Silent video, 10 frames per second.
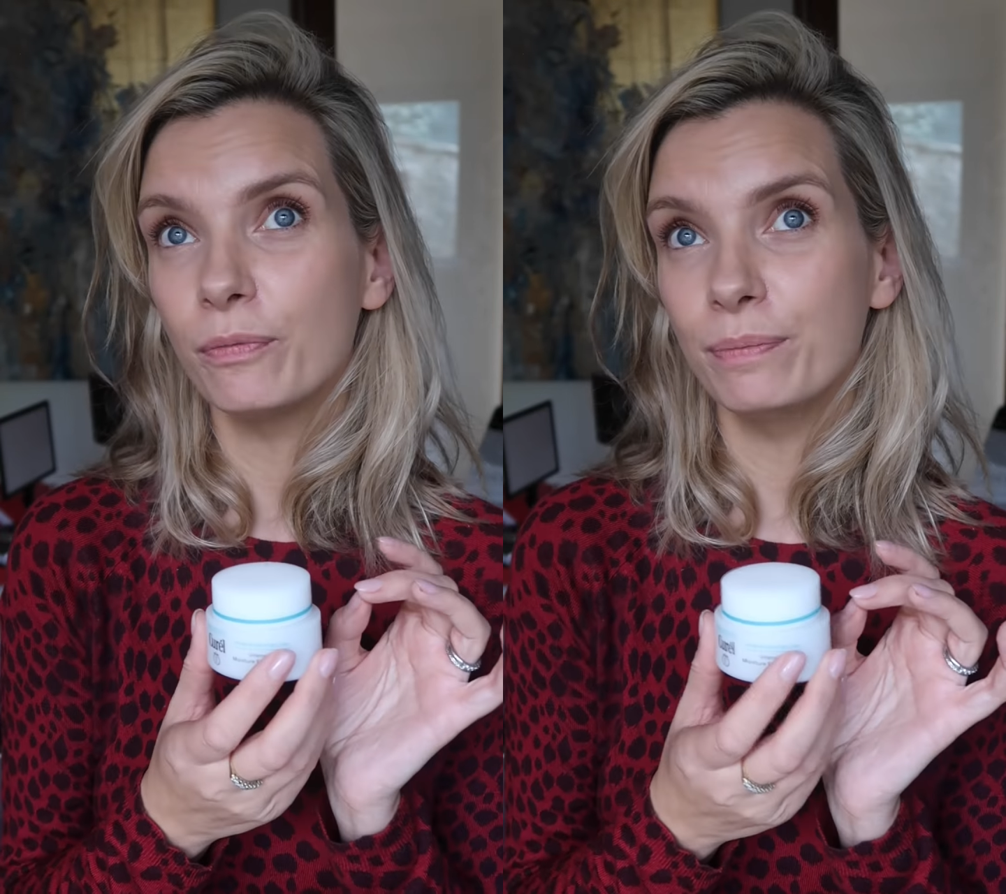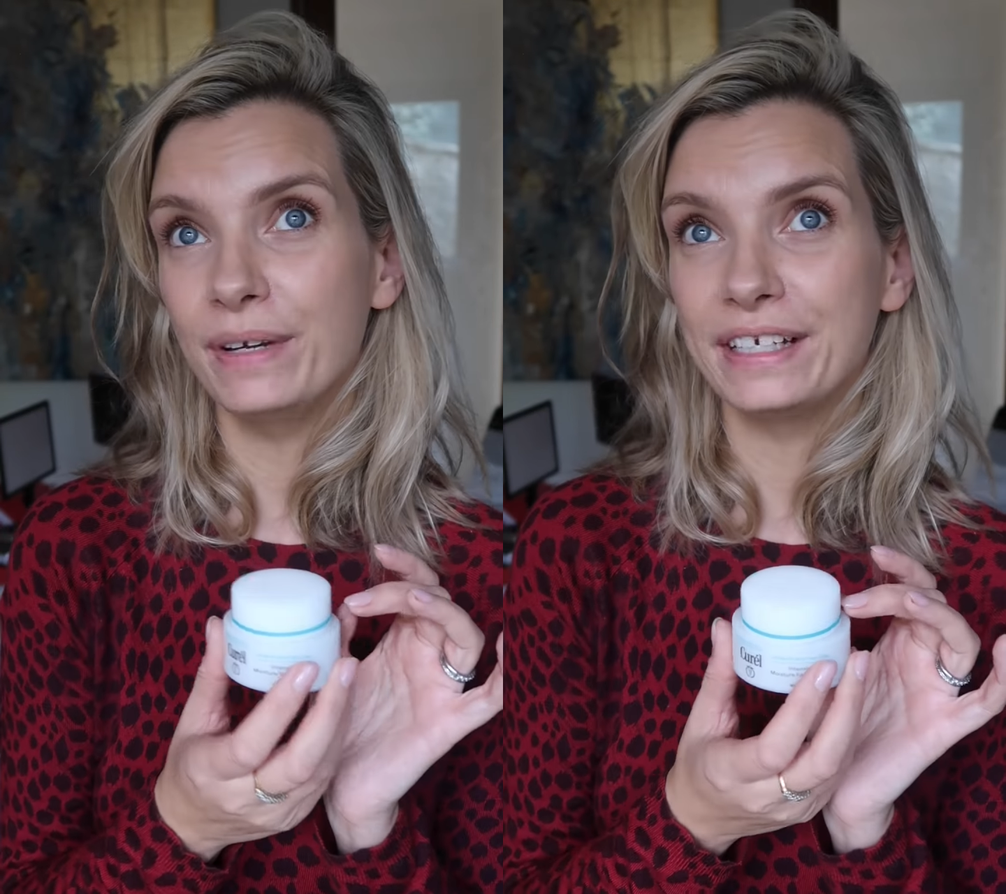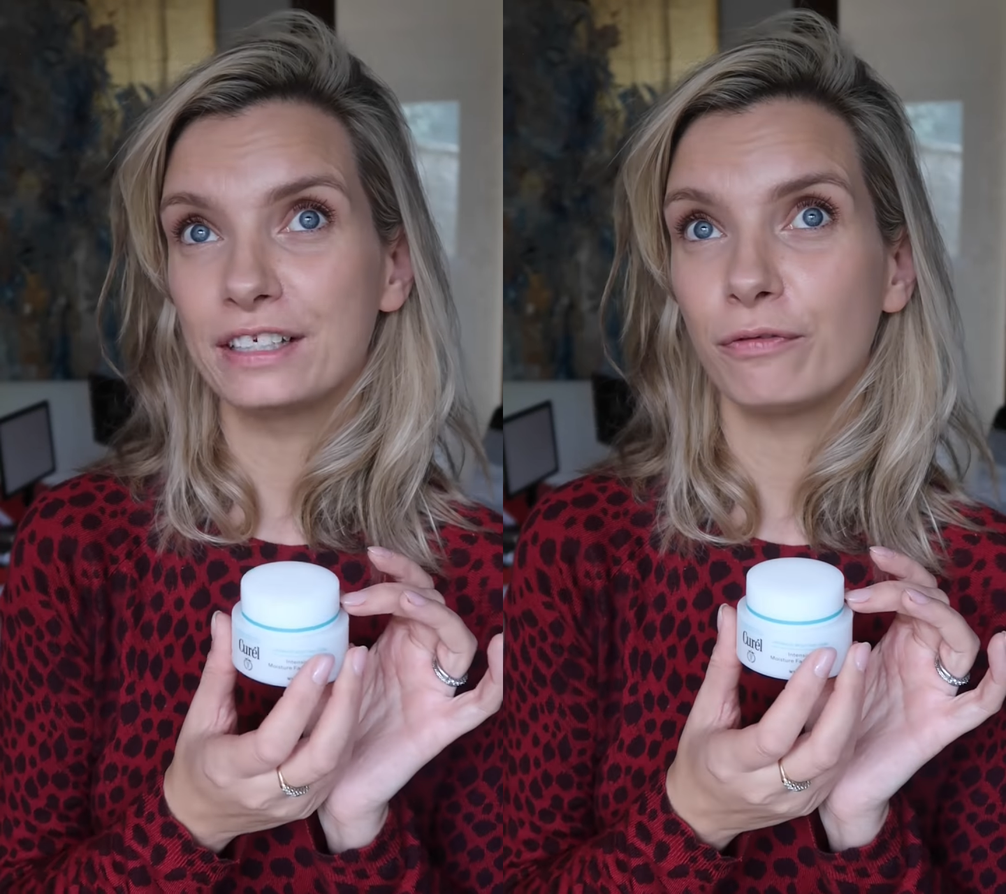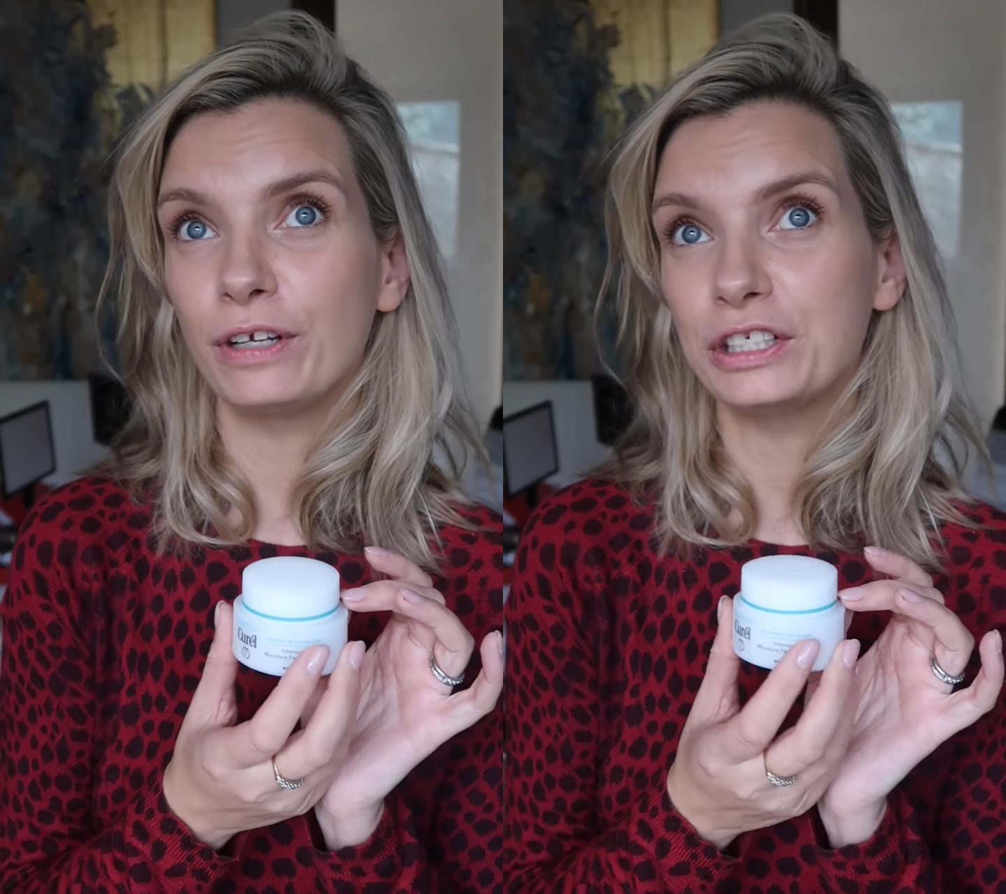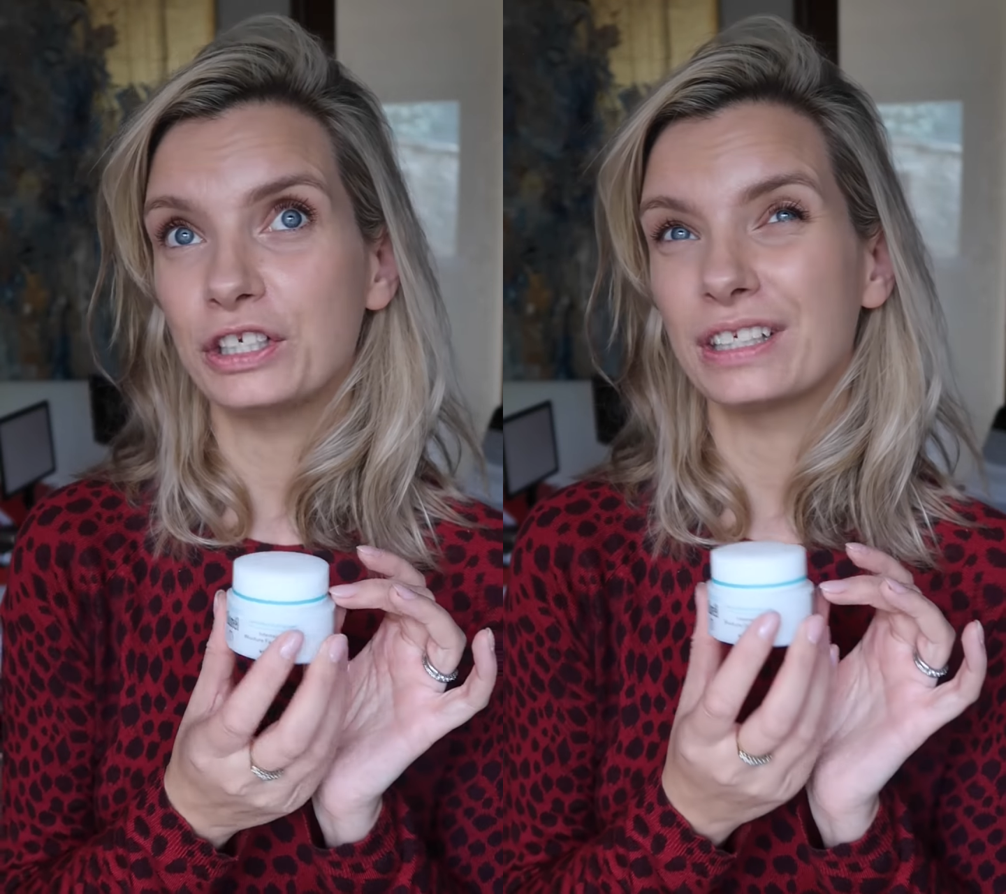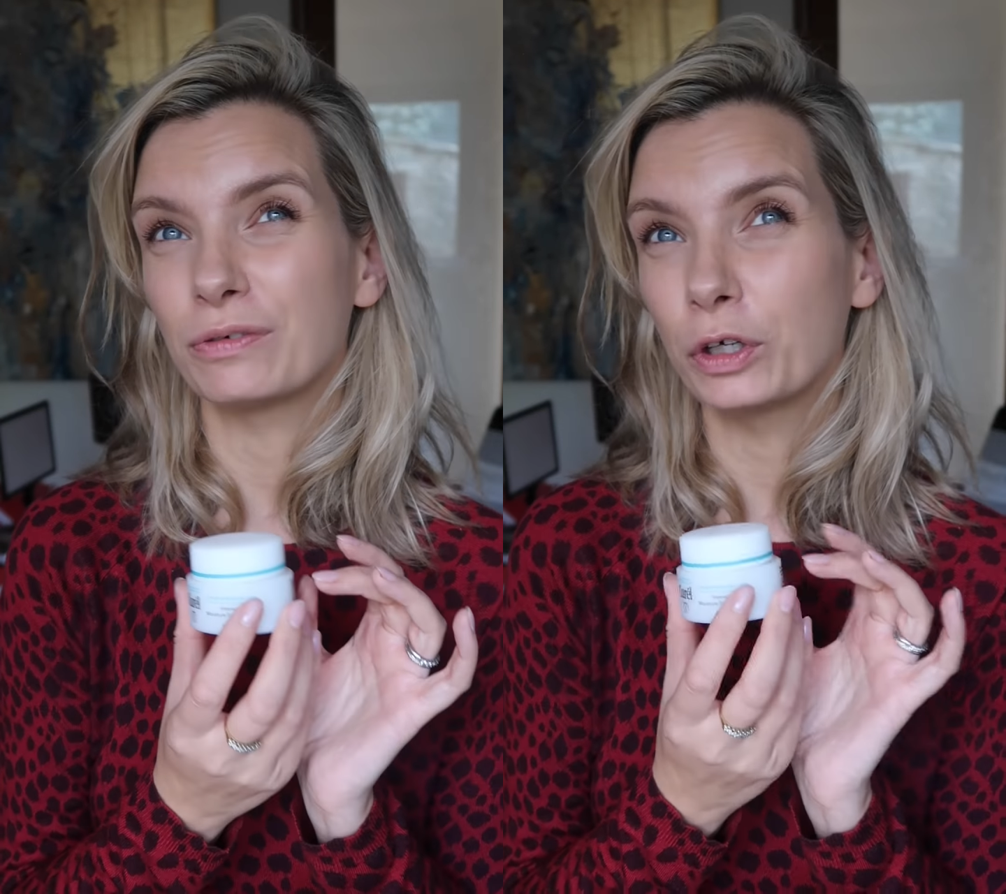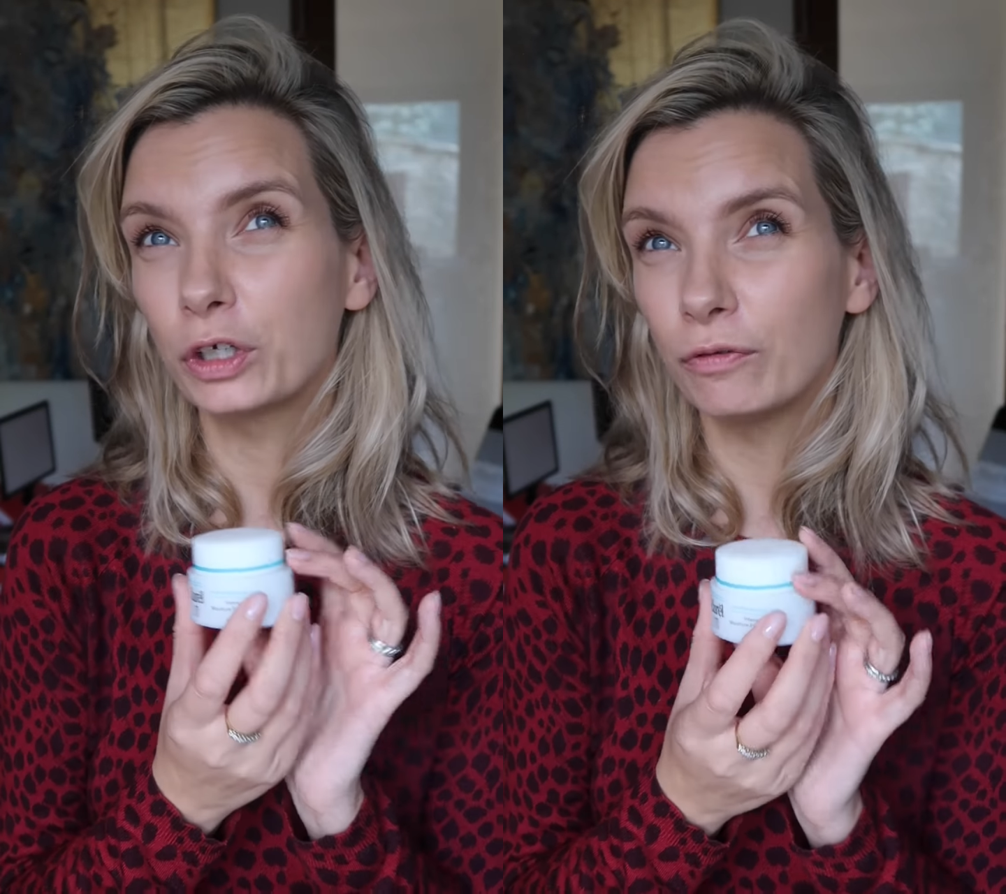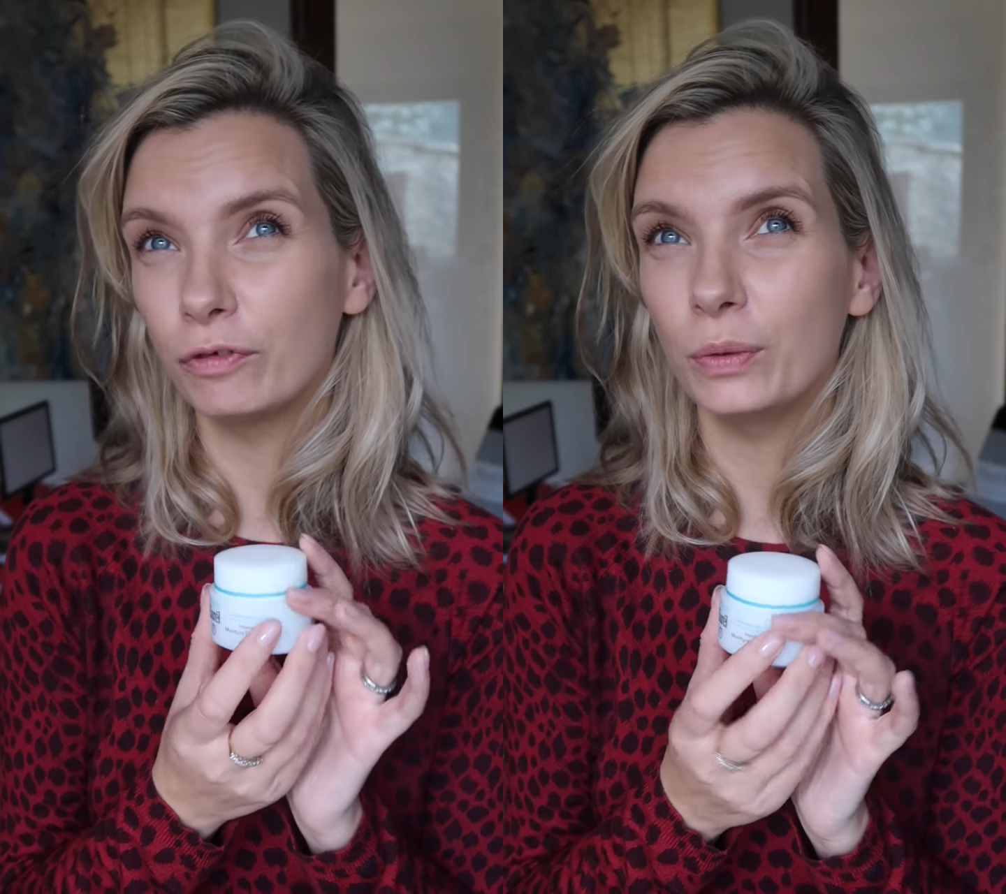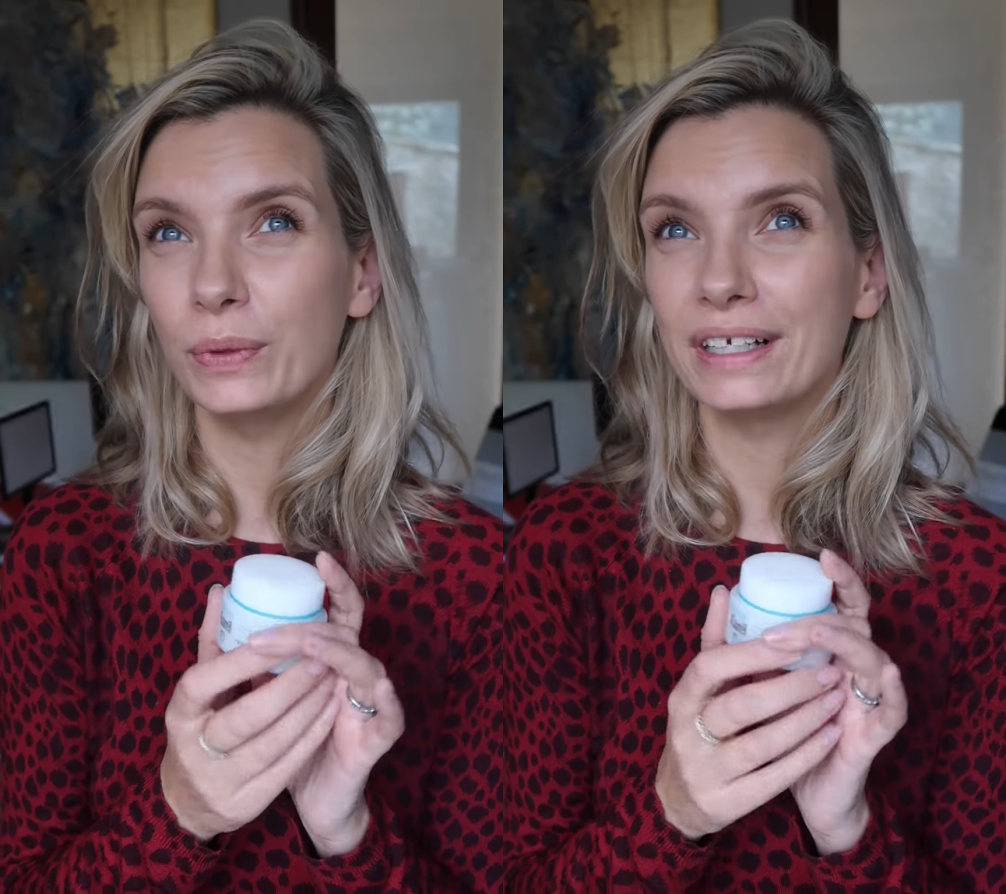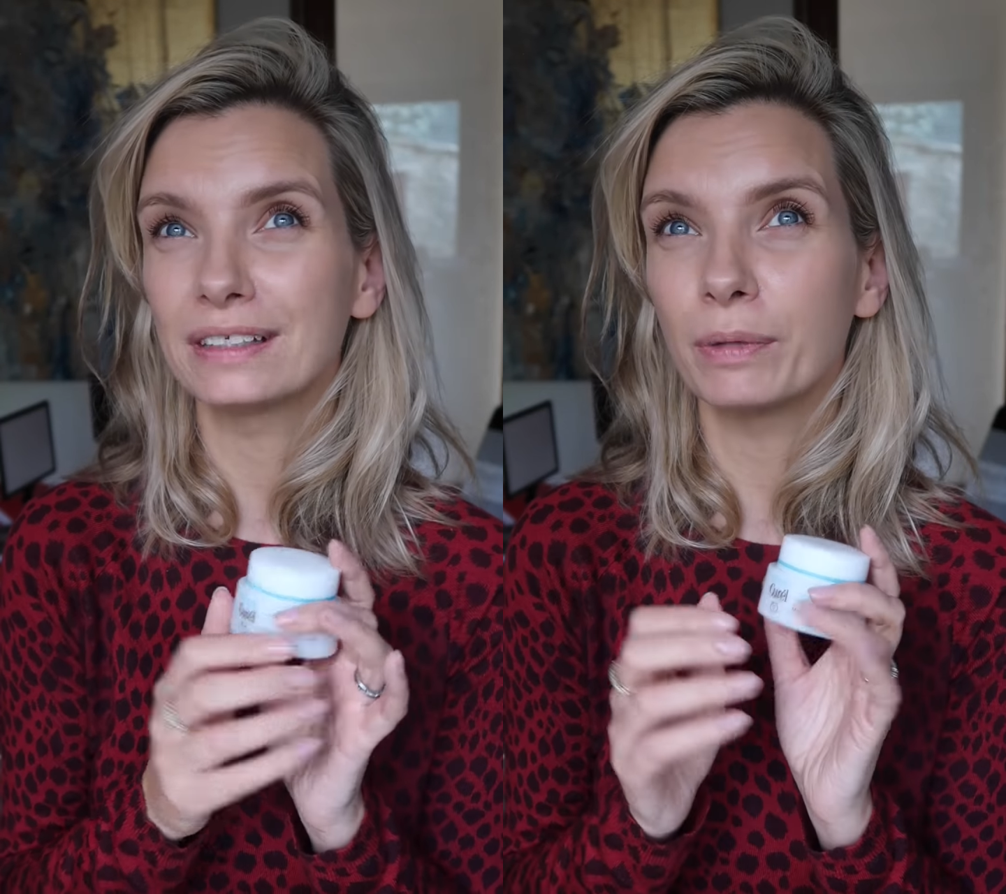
been meaning to feature this for a good few weeks,